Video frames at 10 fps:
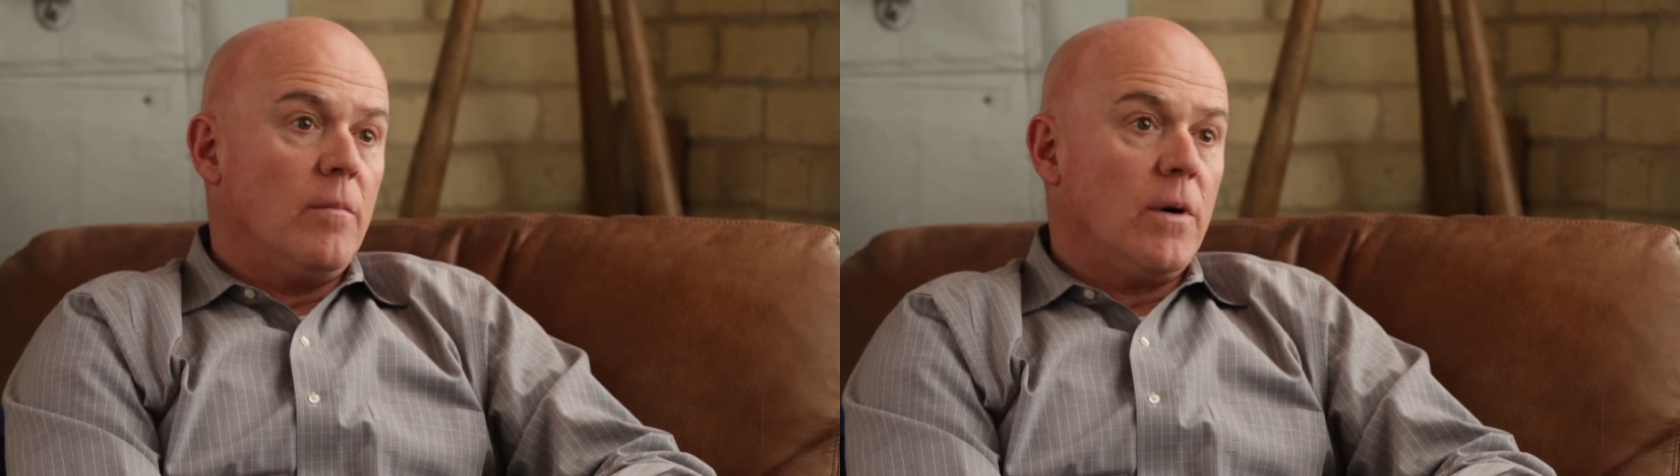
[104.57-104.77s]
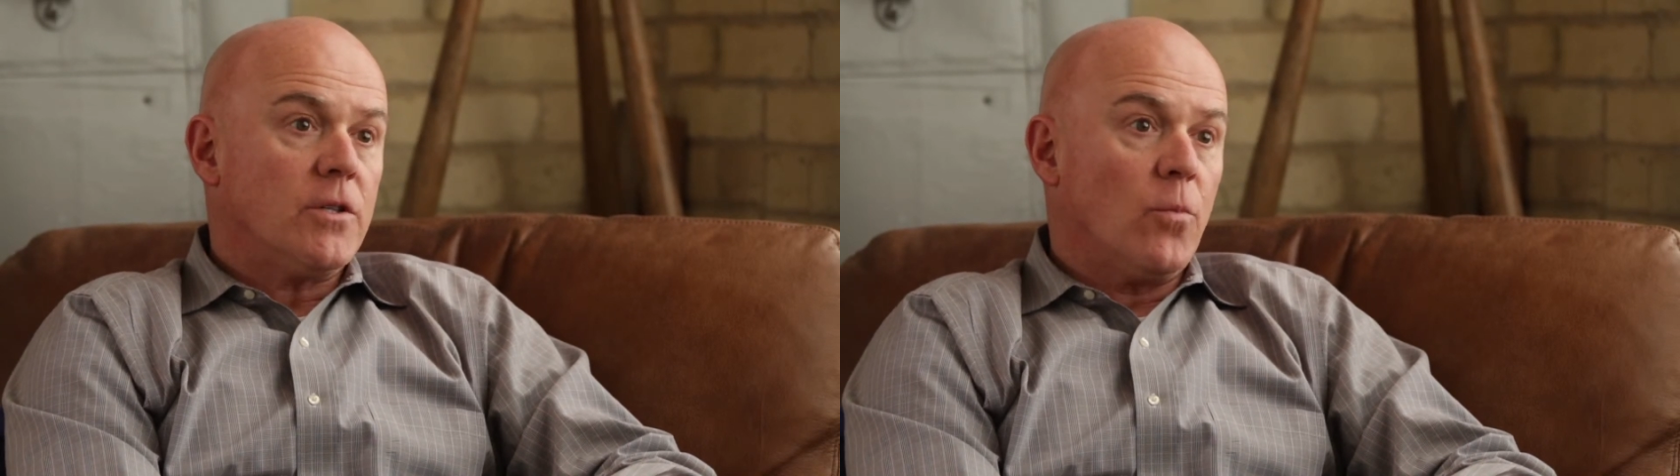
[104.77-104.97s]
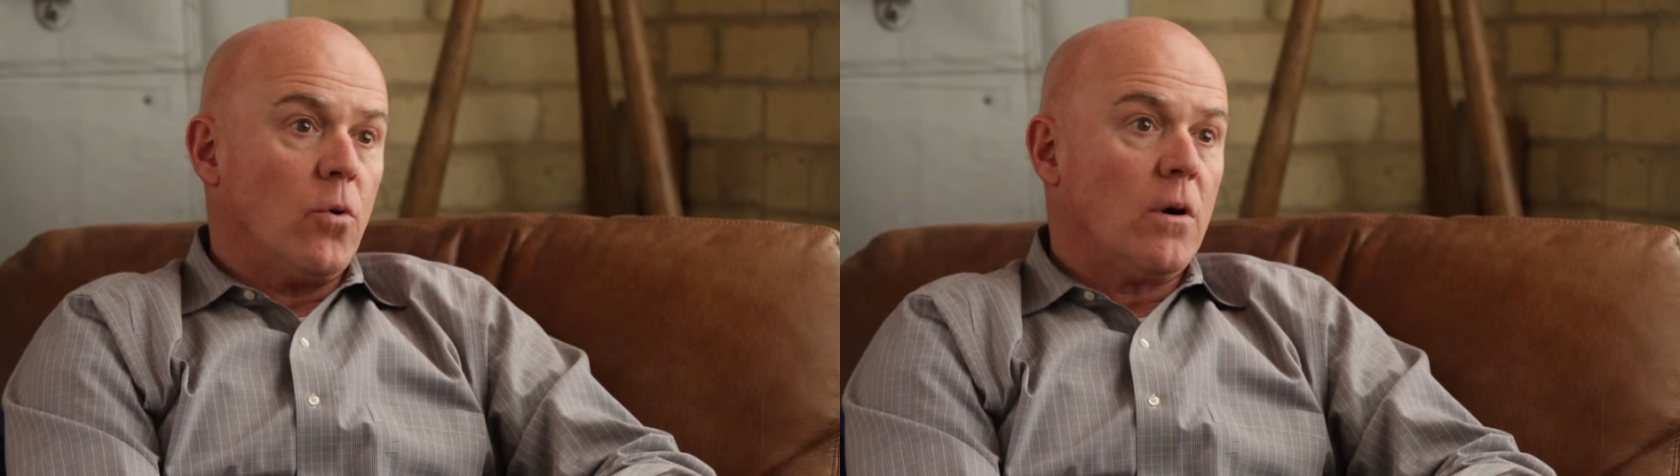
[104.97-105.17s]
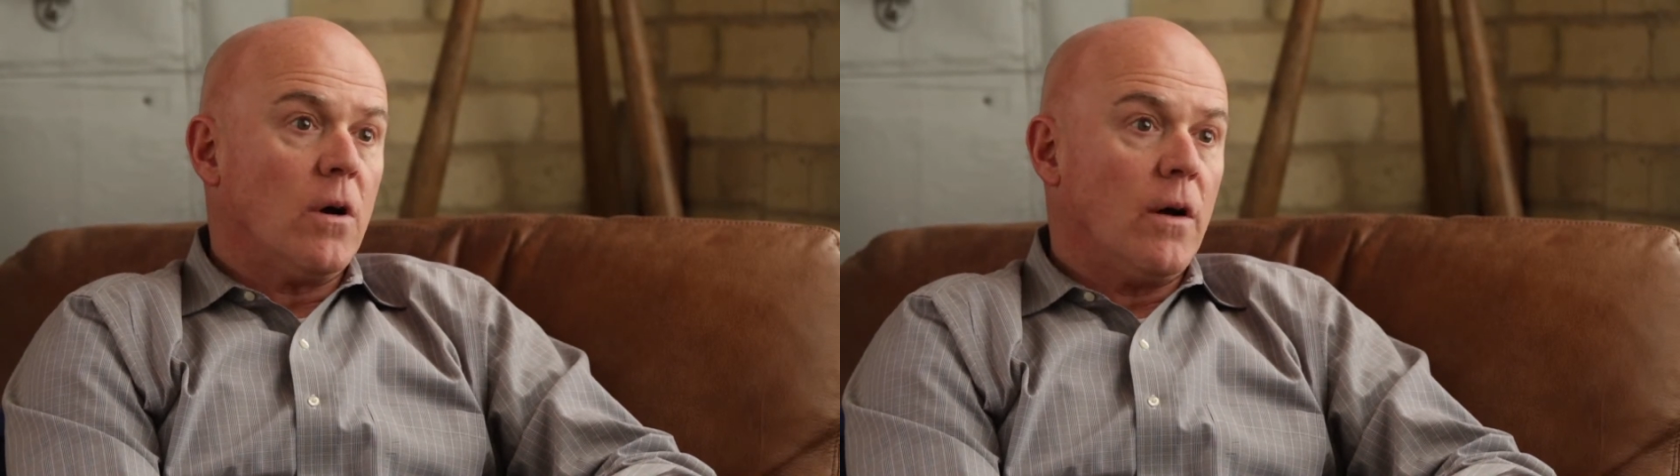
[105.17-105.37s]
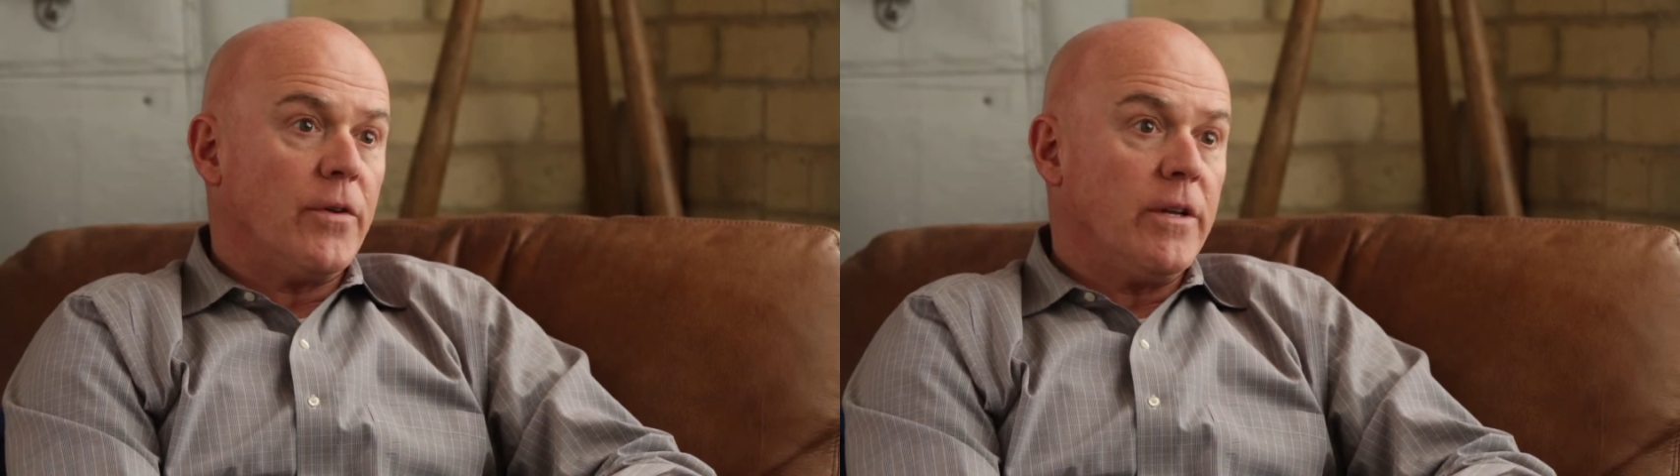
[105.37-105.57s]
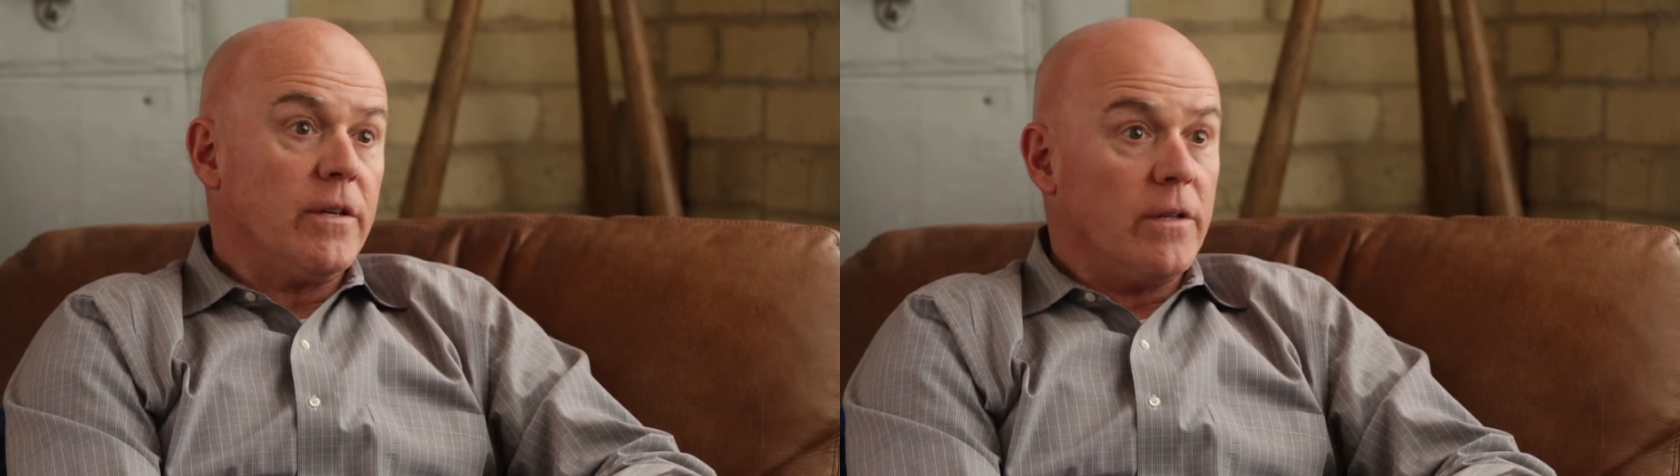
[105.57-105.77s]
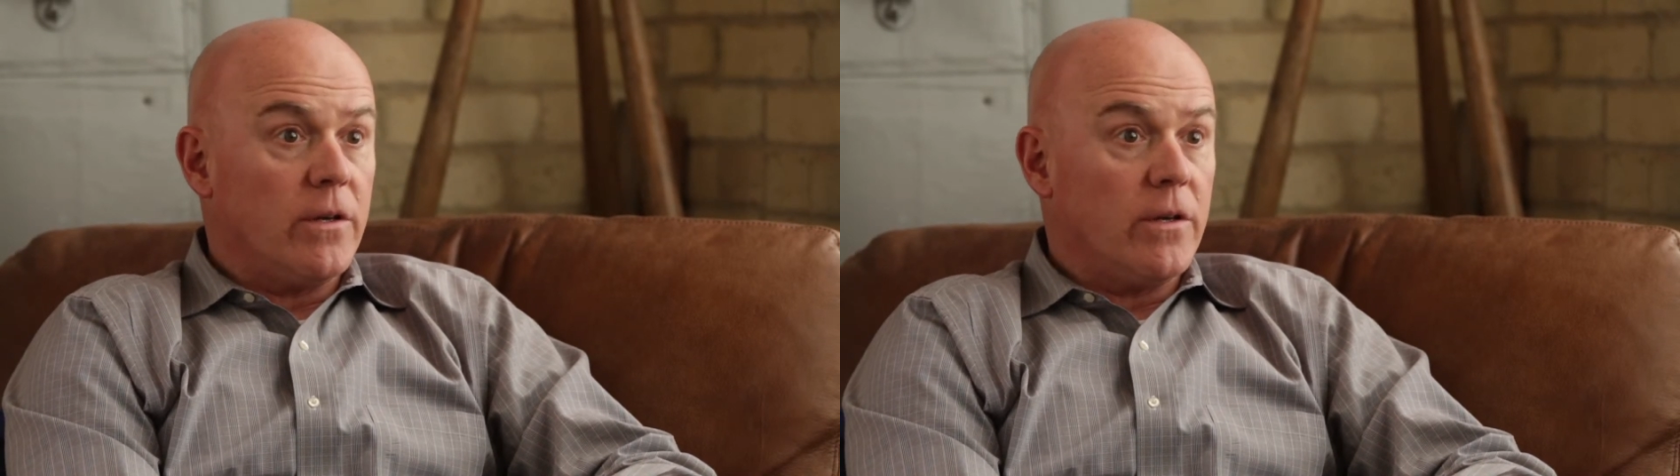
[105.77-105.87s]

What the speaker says: much more confident in